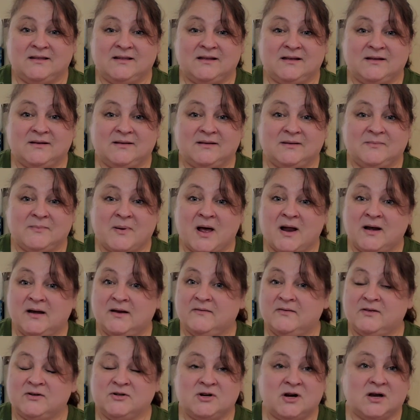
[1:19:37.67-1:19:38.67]
The the body
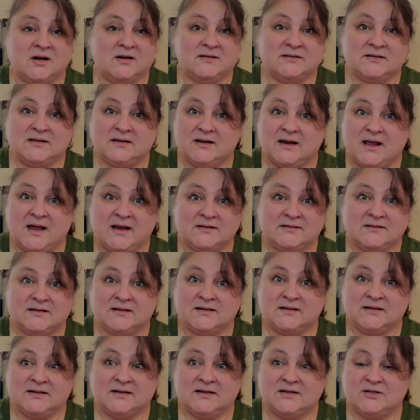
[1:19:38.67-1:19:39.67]
of the truck is in
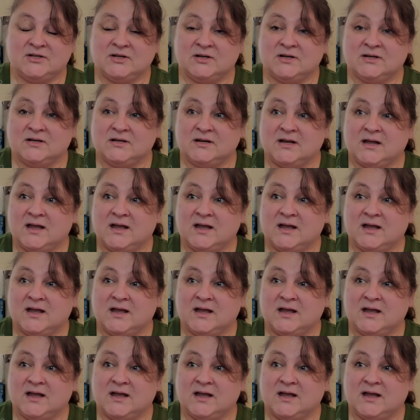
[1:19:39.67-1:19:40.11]
excellent condition